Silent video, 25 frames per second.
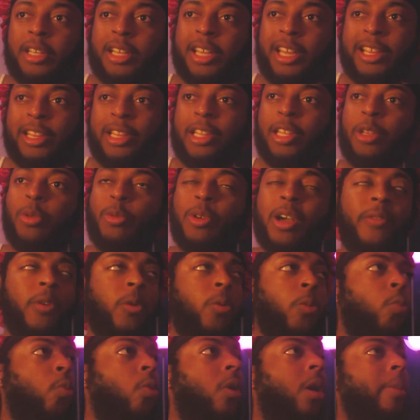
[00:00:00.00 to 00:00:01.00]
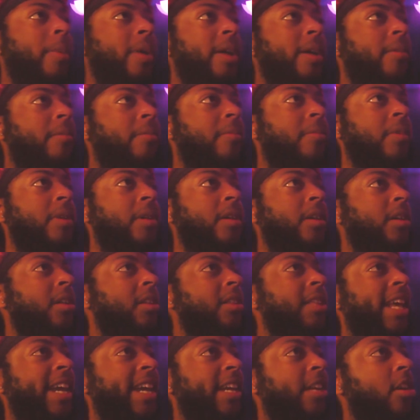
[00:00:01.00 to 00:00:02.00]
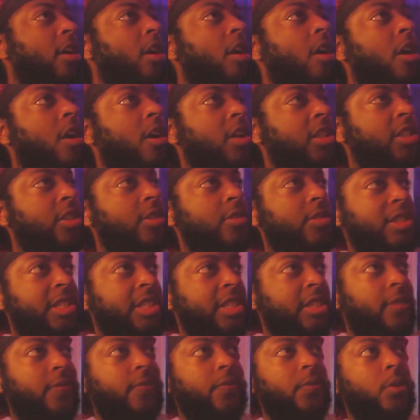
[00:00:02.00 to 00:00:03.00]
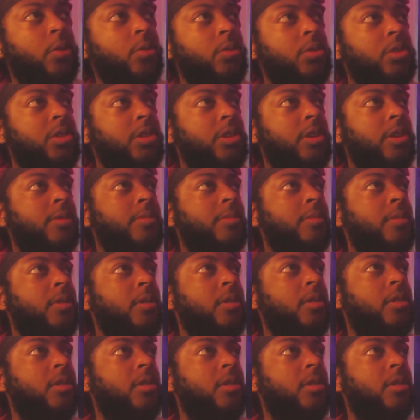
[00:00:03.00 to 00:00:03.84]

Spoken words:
And then you have a woman that can also see the future,